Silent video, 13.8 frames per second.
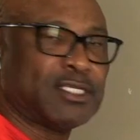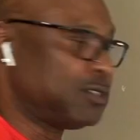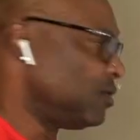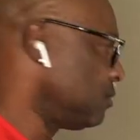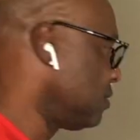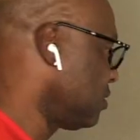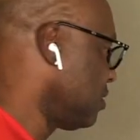
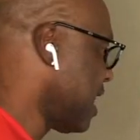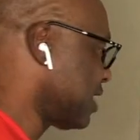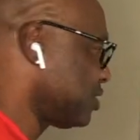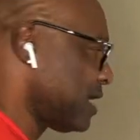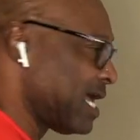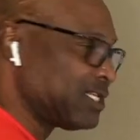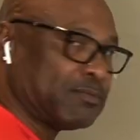suit. You
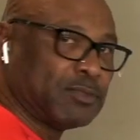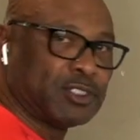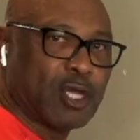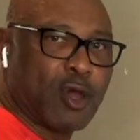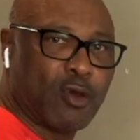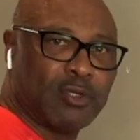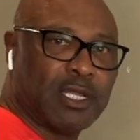actually had some
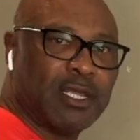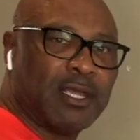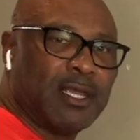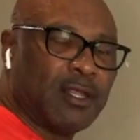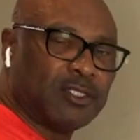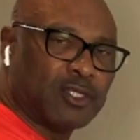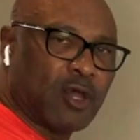toned
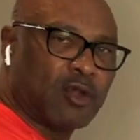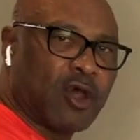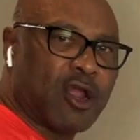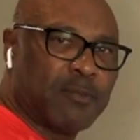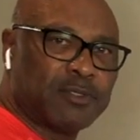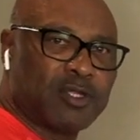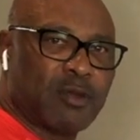
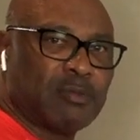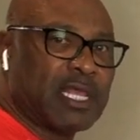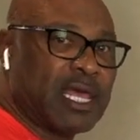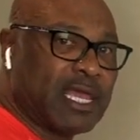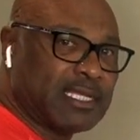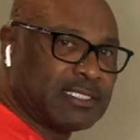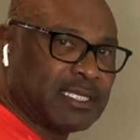arms, toned
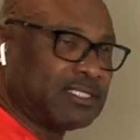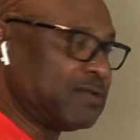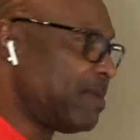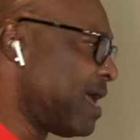legs, and some